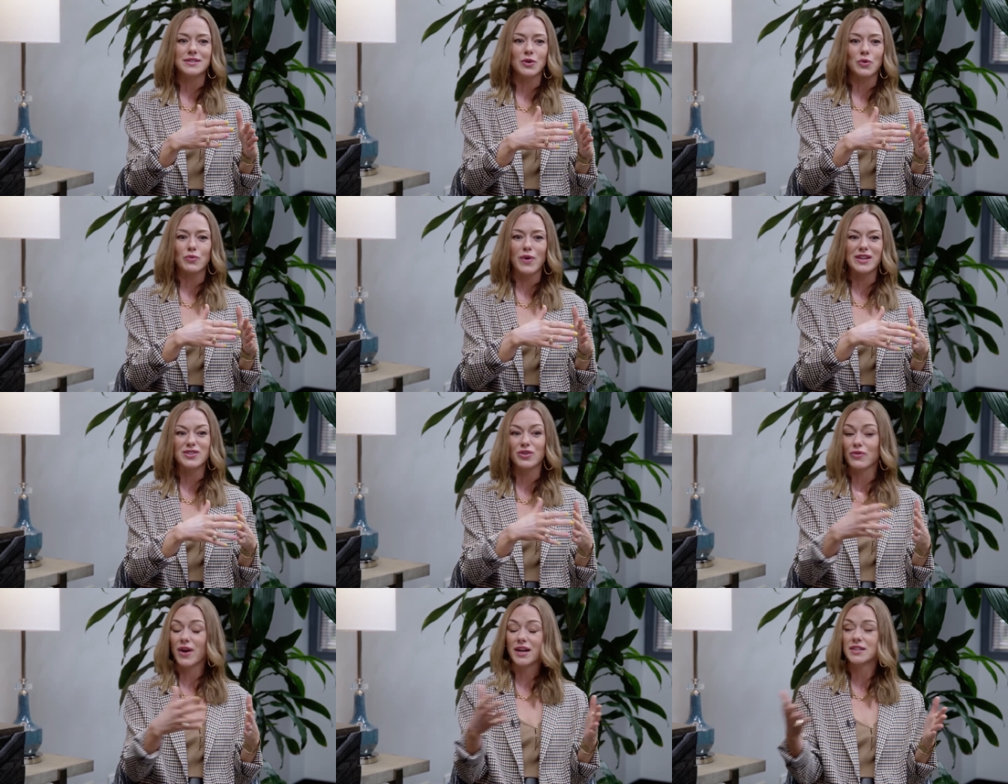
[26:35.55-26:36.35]
to
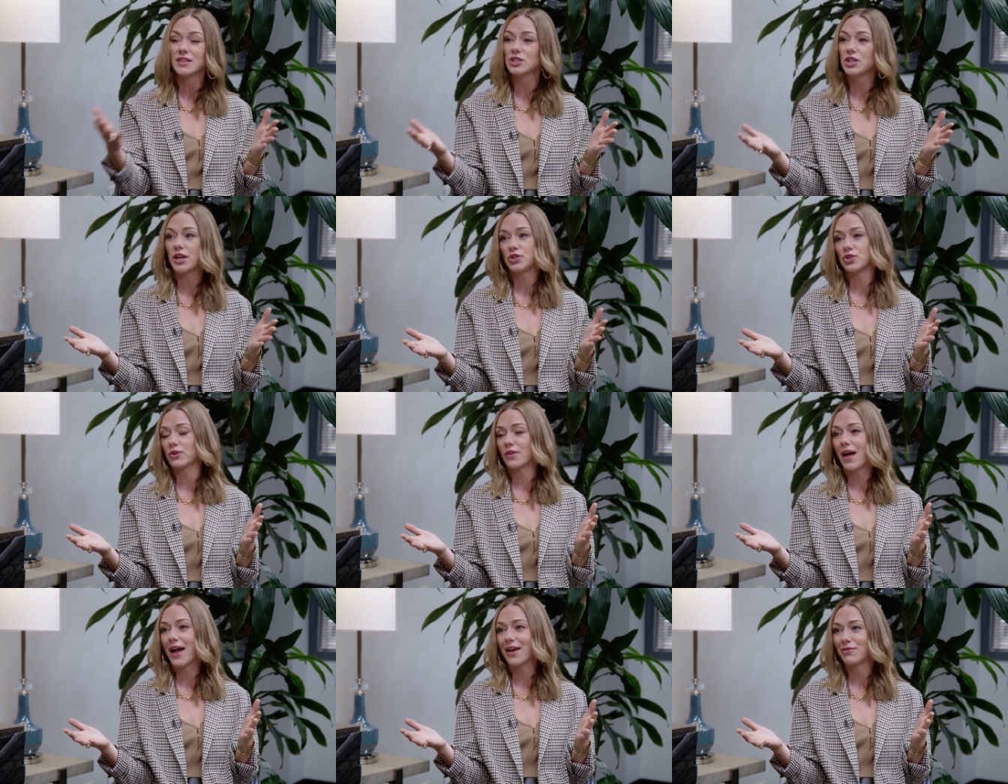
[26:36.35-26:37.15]
resurrect and change your
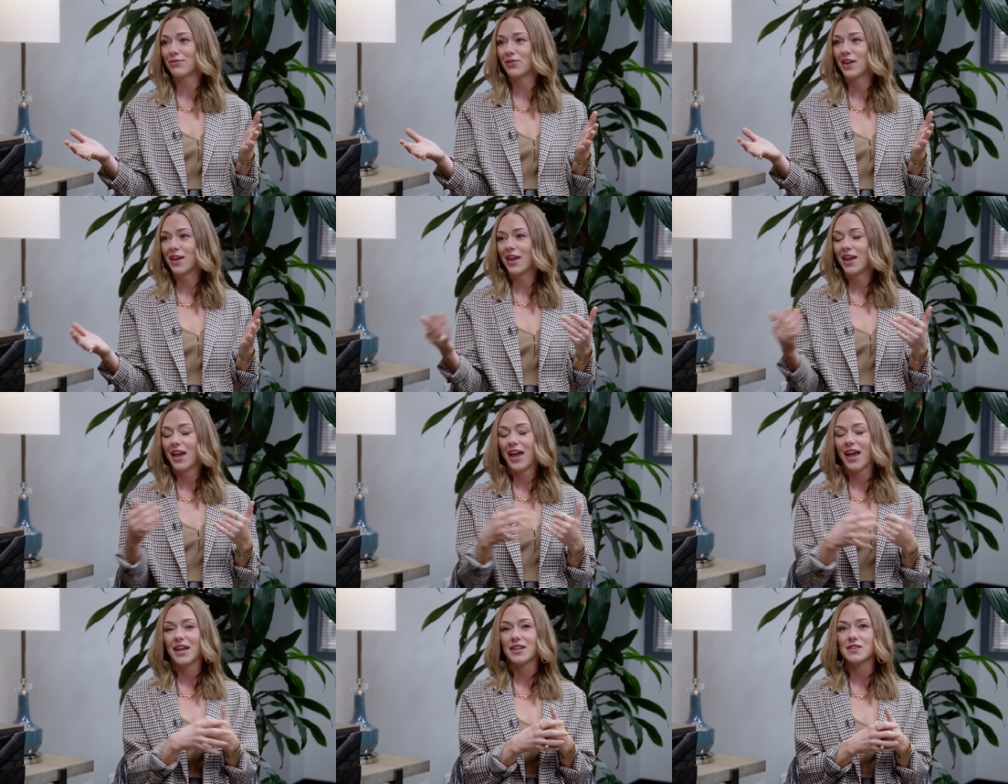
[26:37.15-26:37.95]
life. That's
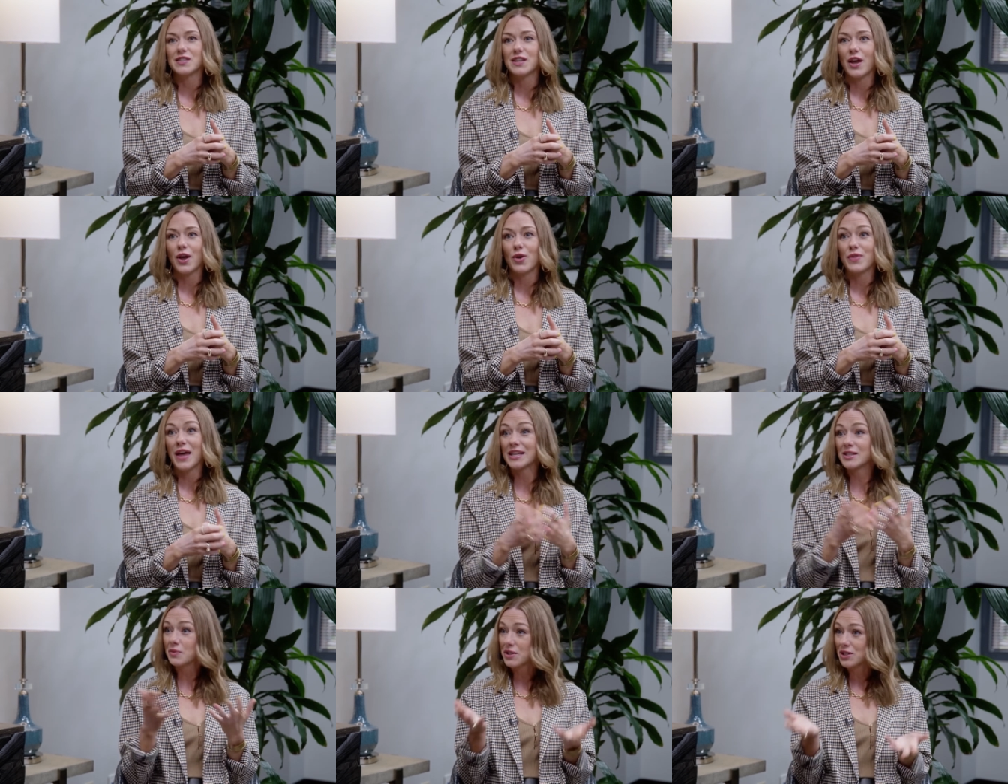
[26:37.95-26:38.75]
and so, so well
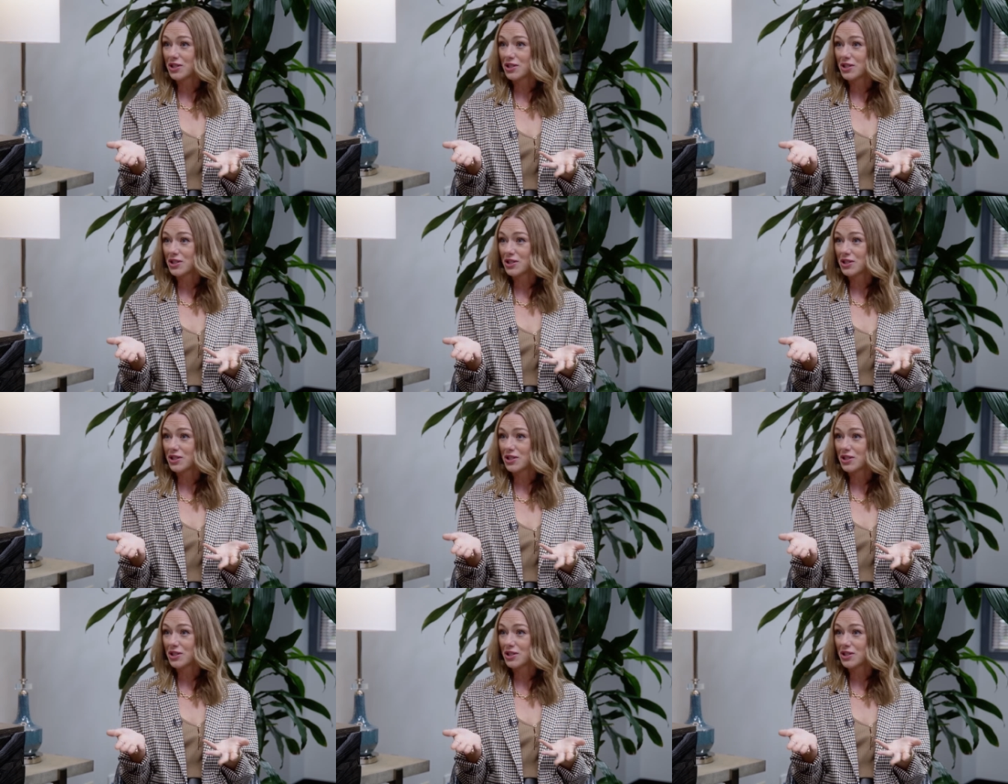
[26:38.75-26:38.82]
that's said.